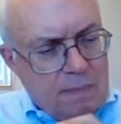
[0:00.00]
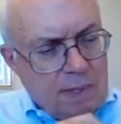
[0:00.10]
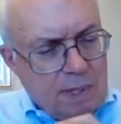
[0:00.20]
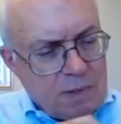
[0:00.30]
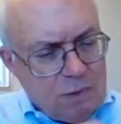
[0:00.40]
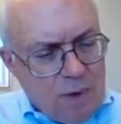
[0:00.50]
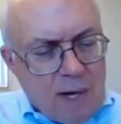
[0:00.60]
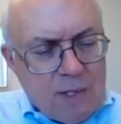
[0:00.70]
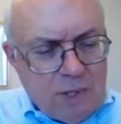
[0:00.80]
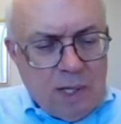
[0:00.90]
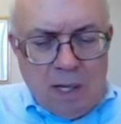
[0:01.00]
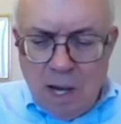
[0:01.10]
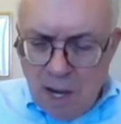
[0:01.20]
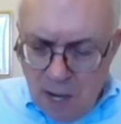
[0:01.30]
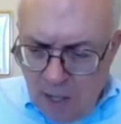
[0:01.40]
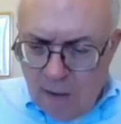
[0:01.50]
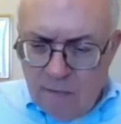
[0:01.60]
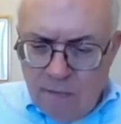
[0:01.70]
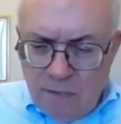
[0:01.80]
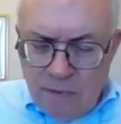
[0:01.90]
construction
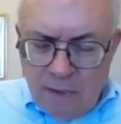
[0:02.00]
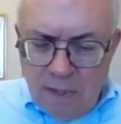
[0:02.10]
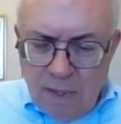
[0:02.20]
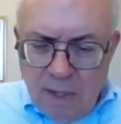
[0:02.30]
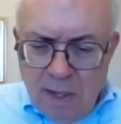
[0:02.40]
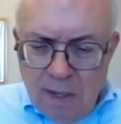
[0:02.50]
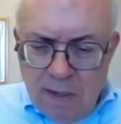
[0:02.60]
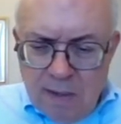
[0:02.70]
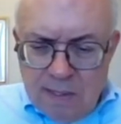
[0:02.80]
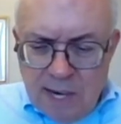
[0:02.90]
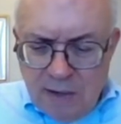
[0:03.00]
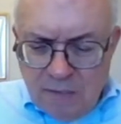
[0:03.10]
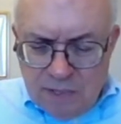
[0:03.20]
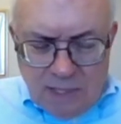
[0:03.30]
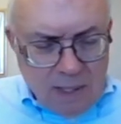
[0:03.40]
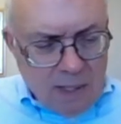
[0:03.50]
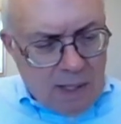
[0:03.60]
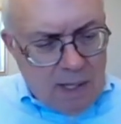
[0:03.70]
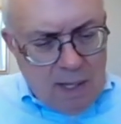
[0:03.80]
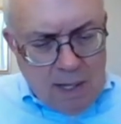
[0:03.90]
of the psych
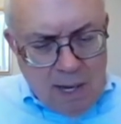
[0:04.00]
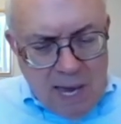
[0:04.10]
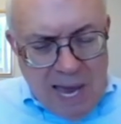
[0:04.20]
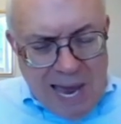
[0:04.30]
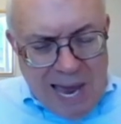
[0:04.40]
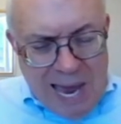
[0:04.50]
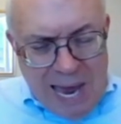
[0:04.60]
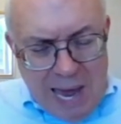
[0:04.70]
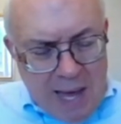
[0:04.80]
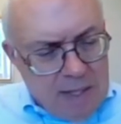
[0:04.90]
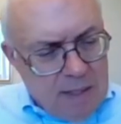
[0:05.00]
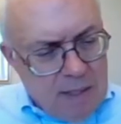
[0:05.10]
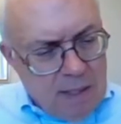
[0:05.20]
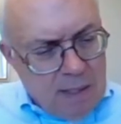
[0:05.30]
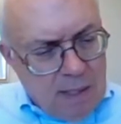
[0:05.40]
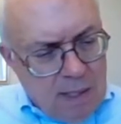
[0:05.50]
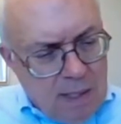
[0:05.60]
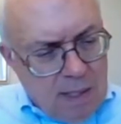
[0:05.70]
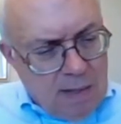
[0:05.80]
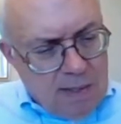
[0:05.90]
facility and
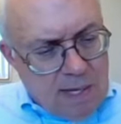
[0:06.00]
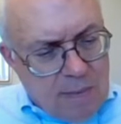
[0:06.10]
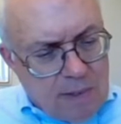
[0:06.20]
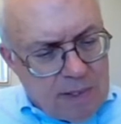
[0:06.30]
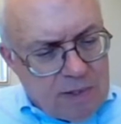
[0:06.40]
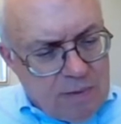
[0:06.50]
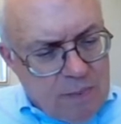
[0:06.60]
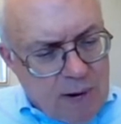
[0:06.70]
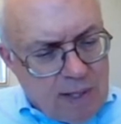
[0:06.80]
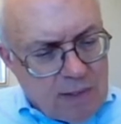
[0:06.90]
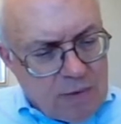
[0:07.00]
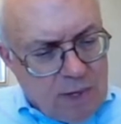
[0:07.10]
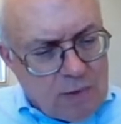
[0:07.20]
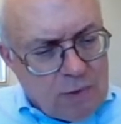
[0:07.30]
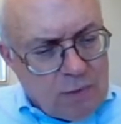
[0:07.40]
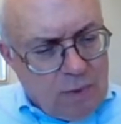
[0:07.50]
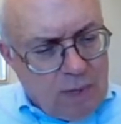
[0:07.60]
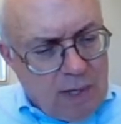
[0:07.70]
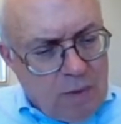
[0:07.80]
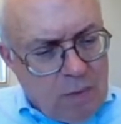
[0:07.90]
the demolition of parking structure
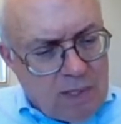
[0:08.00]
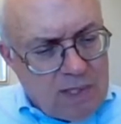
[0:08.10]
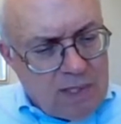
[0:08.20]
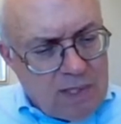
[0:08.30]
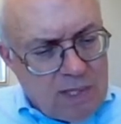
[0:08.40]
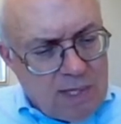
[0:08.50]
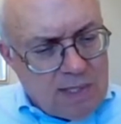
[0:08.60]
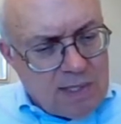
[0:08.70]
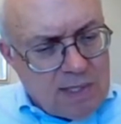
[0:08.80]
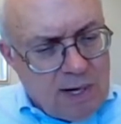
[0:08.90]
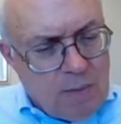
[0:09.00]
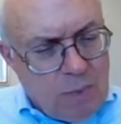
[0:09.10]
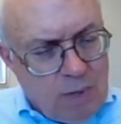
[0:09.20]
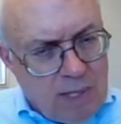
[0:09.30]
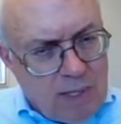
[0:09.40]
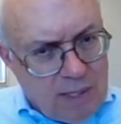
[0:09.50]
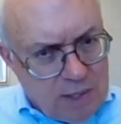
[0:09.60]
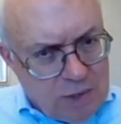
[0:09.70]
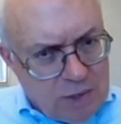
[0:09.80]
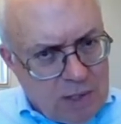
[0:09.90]
3, which is the necessary
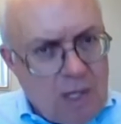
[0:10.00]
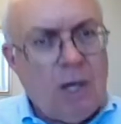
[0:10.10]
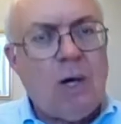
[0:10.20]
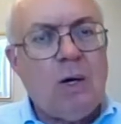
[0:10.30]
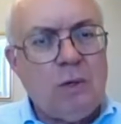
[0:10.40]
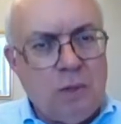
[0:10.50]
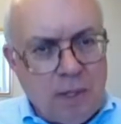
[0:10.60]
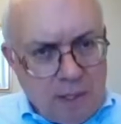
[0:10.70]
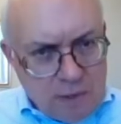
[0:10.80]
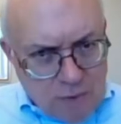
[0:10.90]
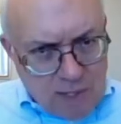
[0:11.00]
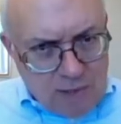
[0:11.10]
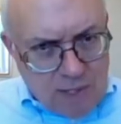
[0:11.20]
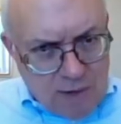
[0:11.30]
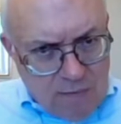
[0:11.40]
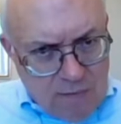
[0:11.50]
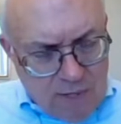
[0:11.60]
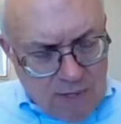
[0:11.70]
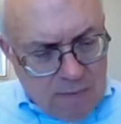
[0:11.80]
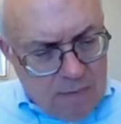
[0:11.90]
precondition to the construction of
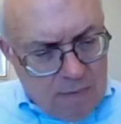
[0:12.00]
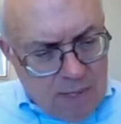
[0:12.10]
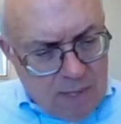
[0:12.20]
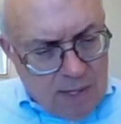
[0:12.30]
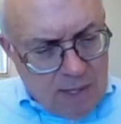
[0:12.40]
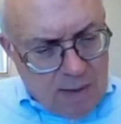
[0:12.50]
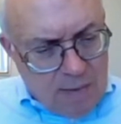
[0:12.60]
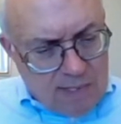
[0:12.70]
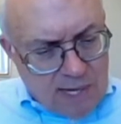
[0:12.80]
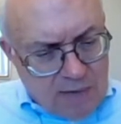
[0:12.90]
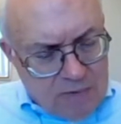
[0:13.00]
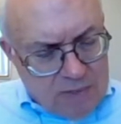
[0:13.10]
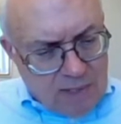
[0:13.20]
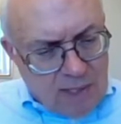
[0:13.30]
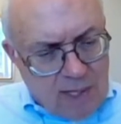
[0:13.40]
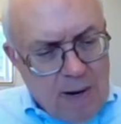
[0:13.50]
the psych facility.